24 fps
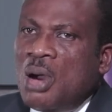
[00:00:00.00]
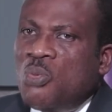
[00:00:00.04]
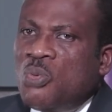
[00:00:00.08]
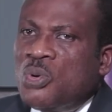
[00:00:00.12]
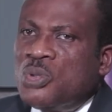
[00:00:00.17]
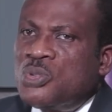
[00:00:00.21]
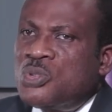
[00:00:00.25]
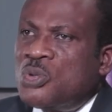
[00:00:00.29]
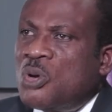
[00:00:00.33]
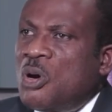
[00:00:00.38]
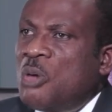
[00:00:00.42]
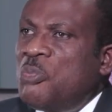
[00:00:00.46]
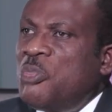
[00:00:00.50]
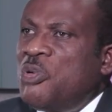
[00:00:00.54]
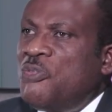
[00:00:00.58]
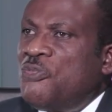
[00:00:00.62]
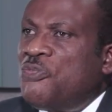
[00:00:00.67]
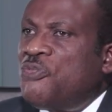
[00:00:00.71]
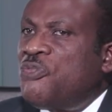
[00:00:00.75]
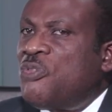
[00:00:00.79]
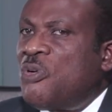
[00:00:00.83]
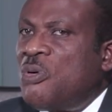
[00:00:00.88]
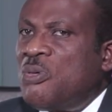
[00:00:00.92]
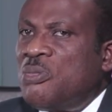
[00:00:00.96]
was coming
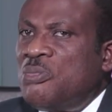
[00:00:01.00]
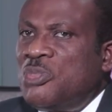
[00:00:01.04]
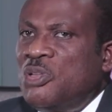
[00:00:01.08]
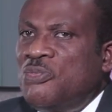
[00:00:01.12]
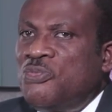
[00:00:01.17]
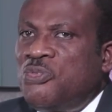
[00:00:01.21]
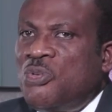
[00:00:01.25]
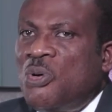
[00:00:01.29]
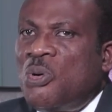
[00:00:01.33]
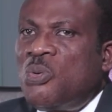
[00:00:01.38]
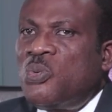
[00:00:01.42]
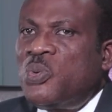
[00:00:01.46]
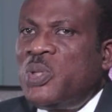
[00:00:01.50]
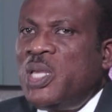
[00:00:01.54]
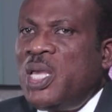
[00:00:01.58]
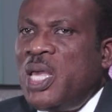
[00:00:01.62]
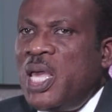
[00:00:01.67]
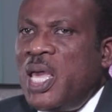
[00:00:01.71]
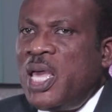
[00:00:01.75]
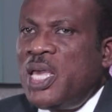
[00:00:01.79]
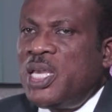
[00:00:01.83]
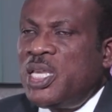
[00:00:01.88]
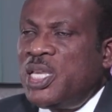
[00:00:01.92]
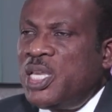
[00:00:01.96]
from before we
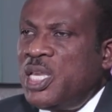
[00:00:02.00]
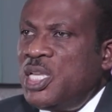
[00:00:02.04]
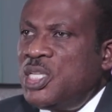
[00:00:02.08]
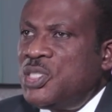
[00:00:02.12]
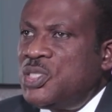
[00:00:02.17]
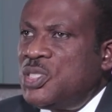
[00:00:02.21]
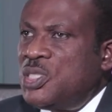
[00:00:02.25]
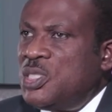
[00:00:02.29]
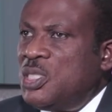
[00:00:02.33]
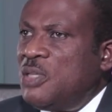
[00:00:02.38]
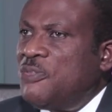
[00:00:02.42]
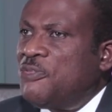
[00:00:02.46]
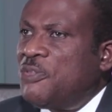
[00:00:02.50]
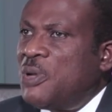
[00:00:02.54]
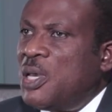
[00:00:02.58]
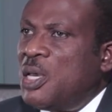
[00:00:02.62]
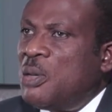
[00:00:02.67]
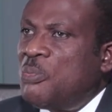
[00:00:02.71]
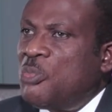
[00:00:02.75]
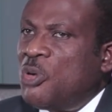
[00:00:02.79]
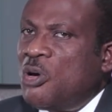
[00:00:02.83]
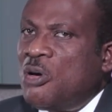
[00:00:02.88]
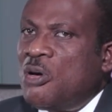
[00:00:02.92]
engaged the firm